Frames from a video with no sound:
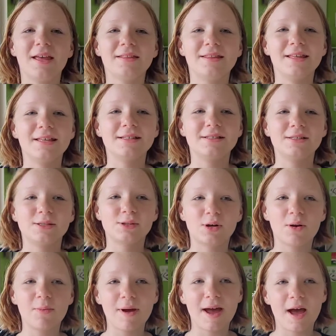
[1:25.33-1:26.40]
These
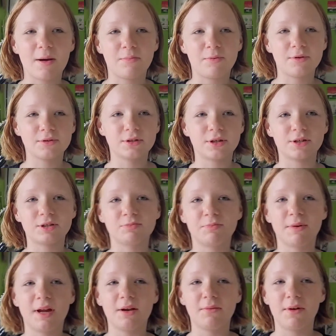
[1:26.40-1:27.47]
store-bought apples are
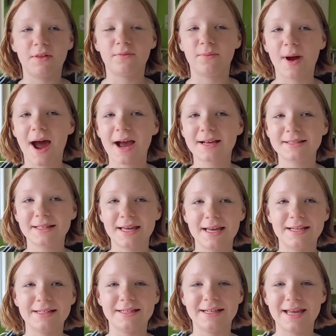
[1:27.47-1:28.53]
sprayed with wax
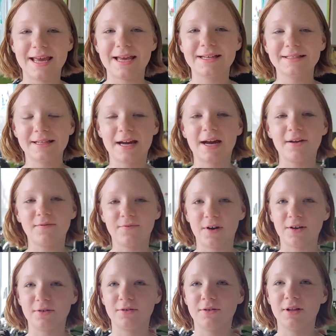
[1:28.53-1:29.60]
and an
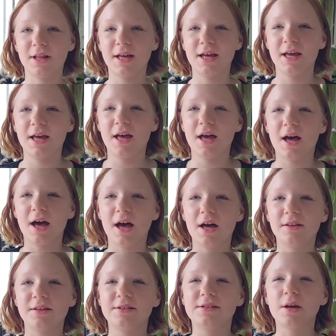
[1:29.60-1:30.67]
antifungal.
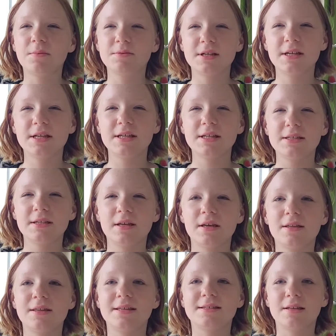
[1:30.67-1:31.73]
The
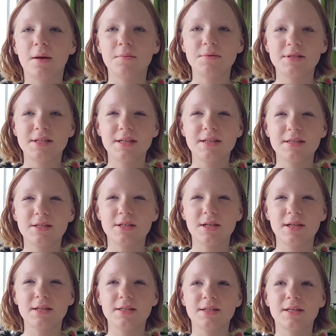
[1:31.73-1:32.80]

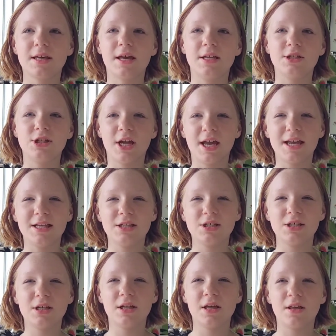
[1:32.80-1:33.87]
substances can change
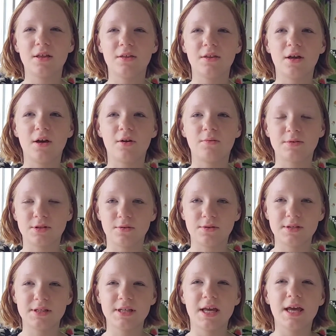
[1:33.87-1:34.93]
the
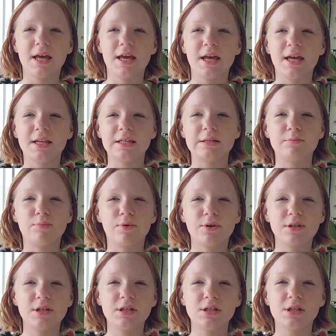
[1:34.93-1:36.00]
results. It is
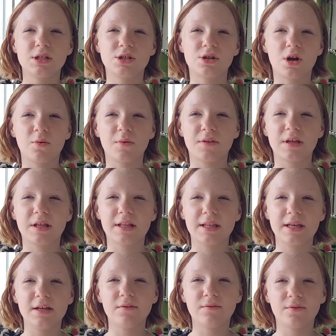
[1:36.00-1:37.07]
important to start with a
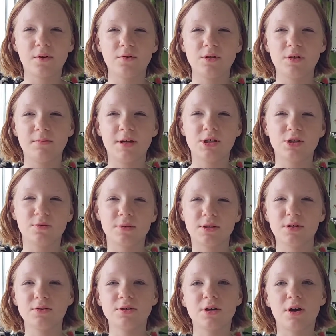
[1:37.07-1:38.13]
clean fruit to make sure
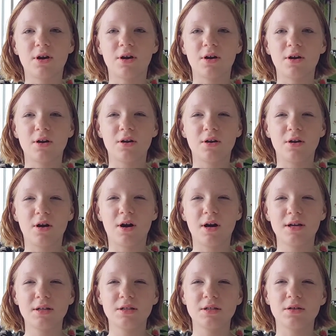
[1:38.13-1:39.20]
results are
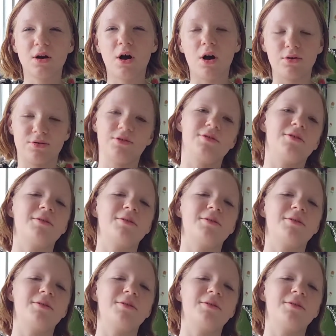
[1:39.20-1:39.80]
not altered.